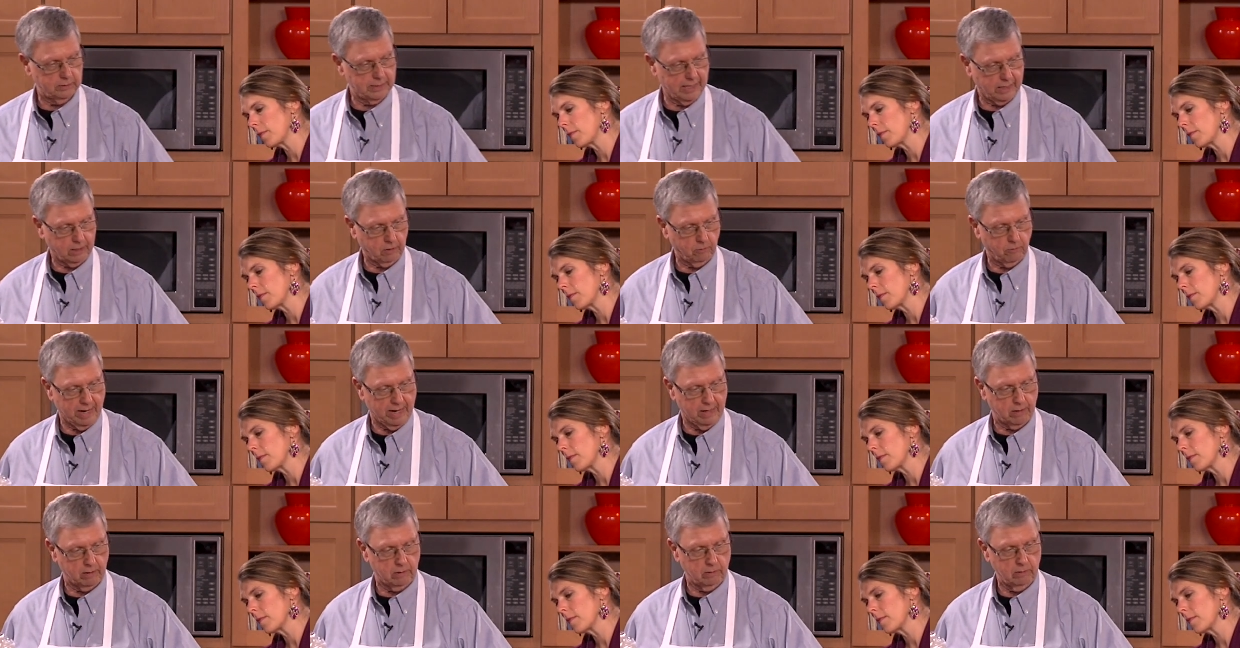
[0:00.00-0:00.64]

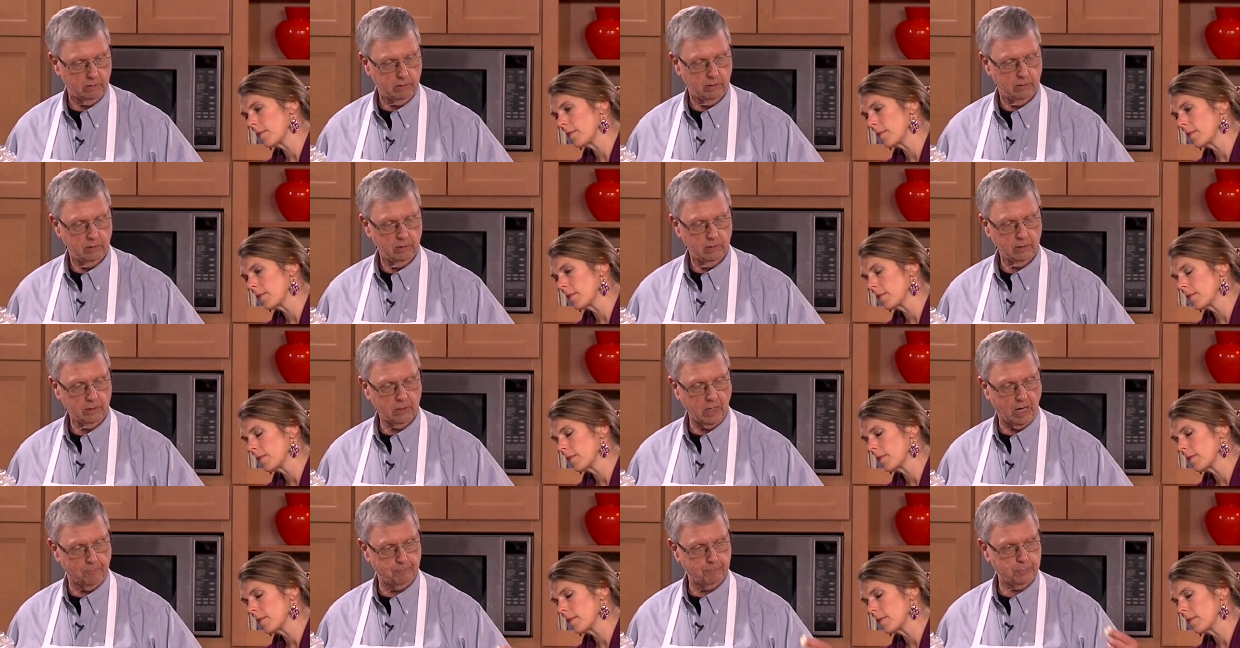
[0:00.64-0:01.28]
Speaker 1: decorator
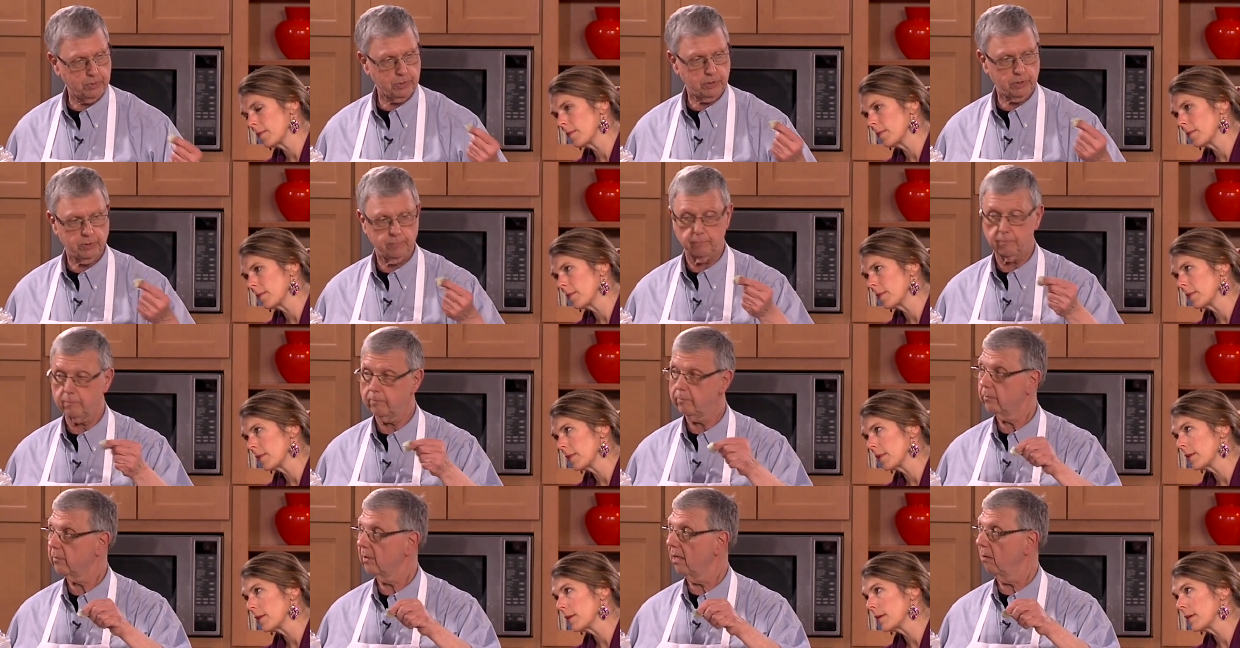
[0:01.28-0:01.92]
cups
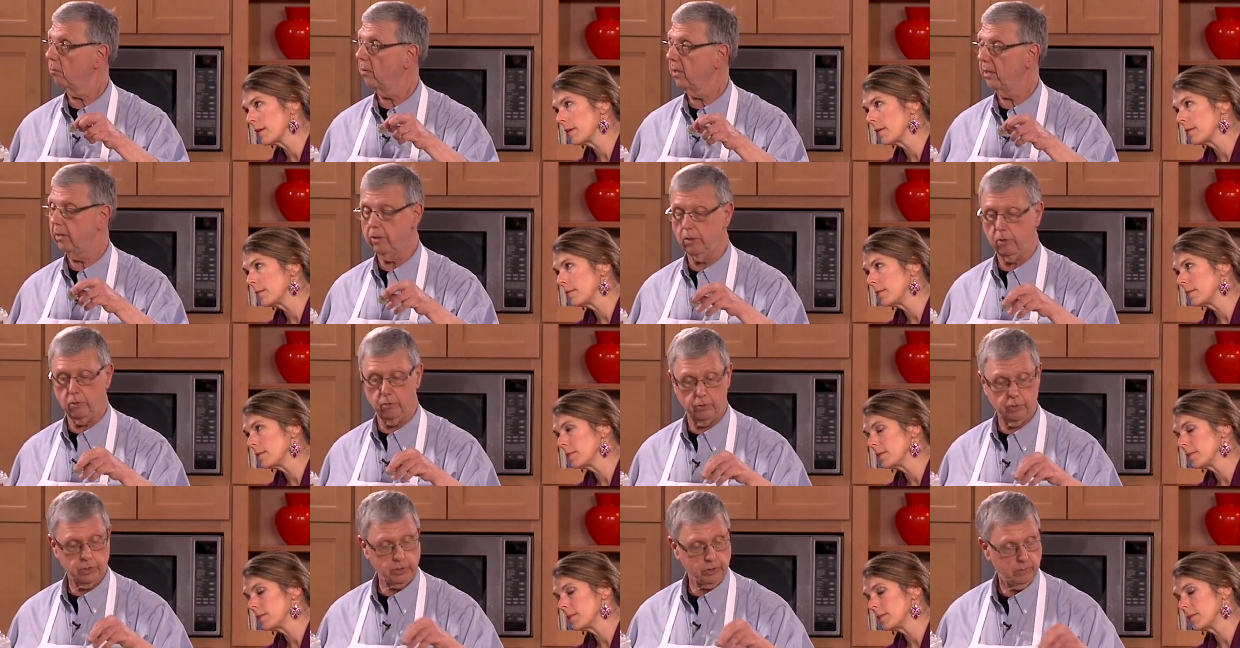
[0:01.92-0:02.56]
that we
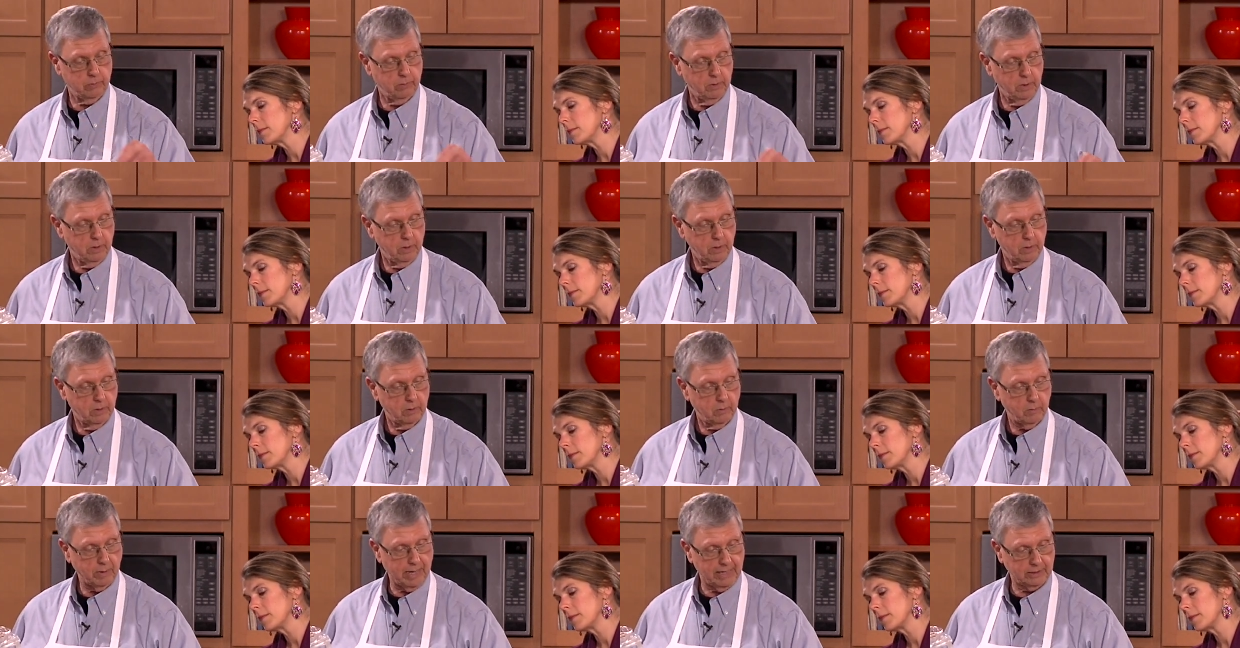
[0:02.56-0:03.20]
use.
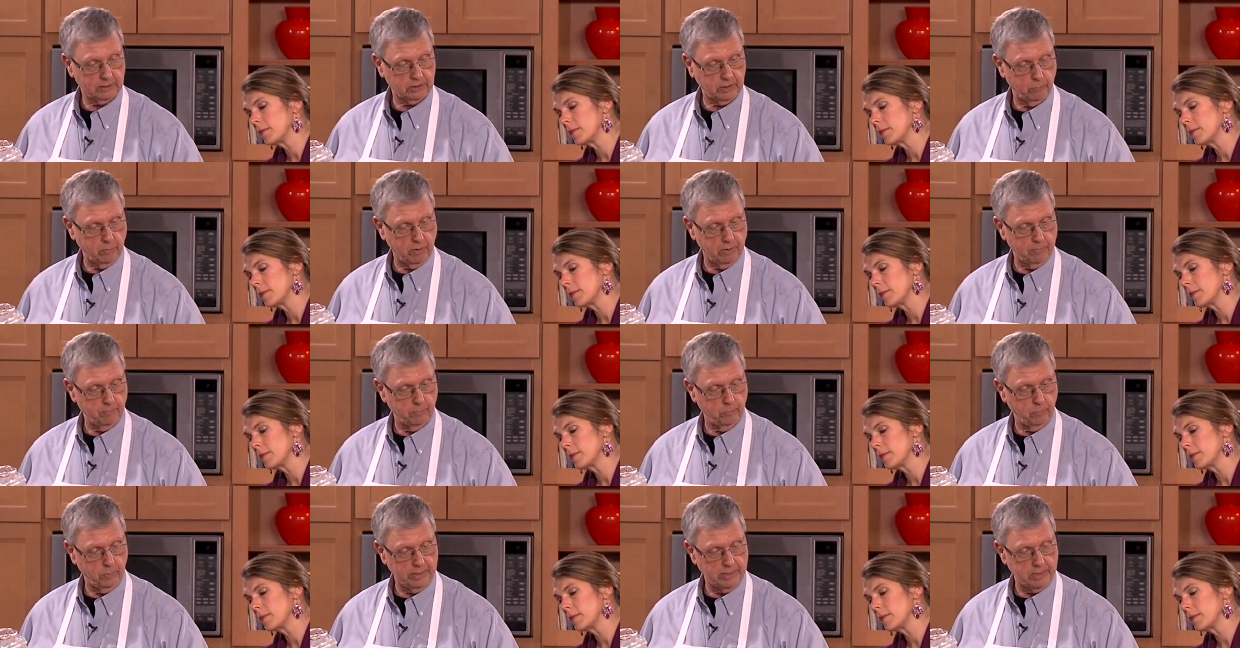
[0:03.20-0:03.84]
Well, actually,
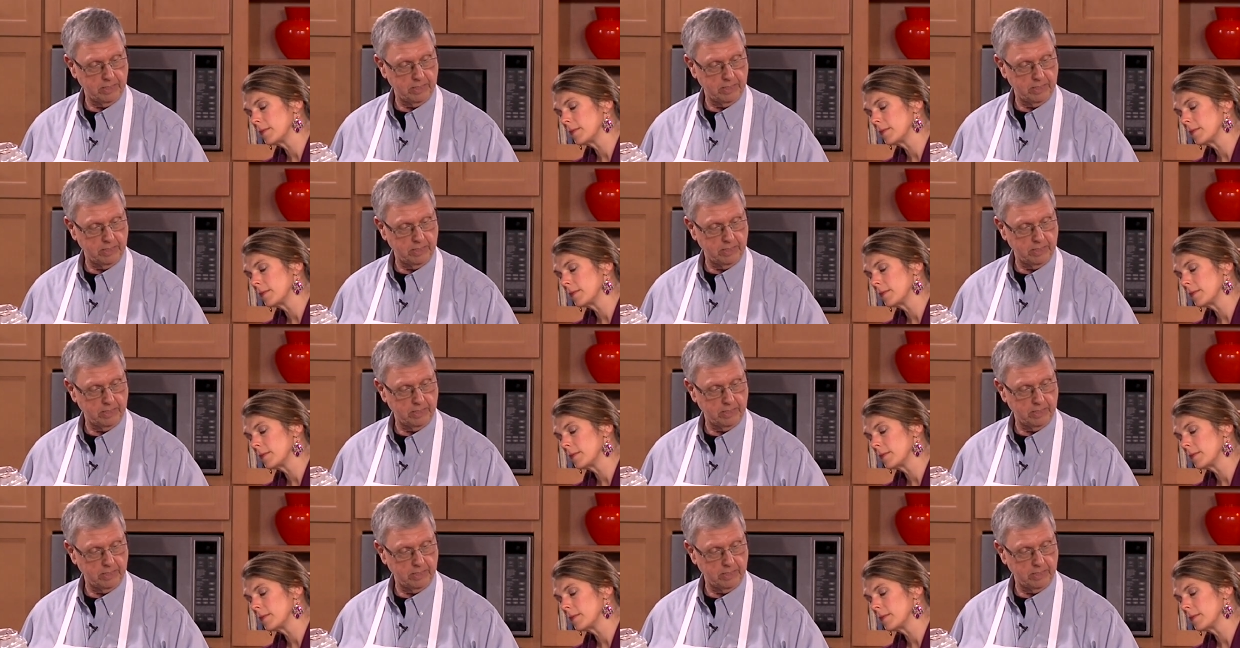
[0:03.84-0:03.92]
we, we